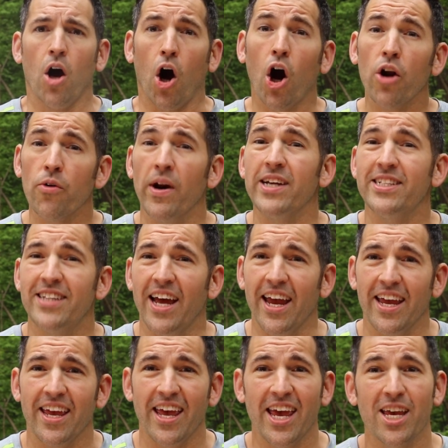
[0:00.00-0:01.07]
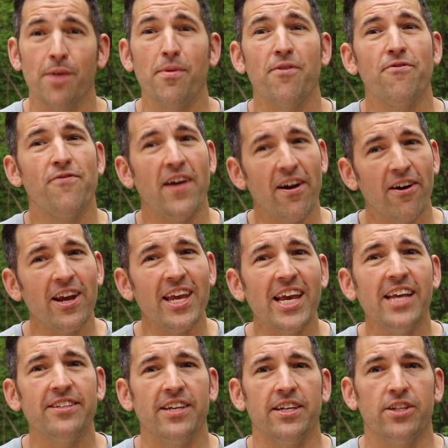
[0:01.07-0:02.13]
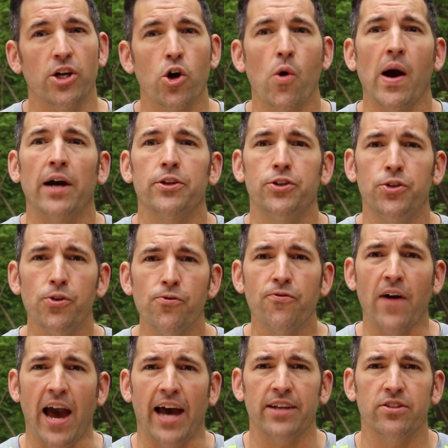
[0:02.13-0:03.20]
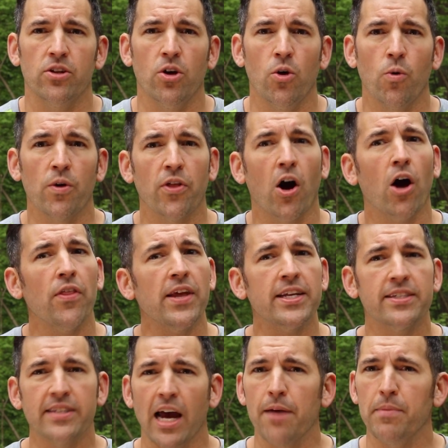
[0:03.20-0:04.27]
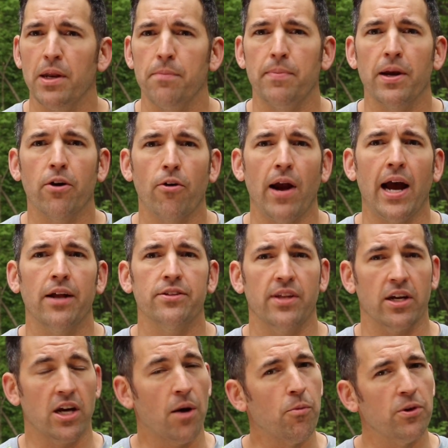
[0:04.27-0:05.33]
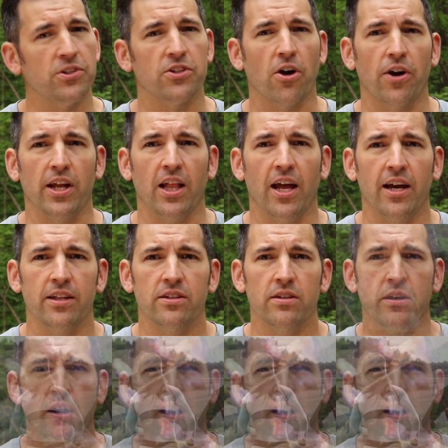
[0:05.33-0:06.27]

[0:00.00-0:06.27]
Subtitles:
On race day, it can be very easy to go out too fast with all the excitement and big crowds that come with starting lines.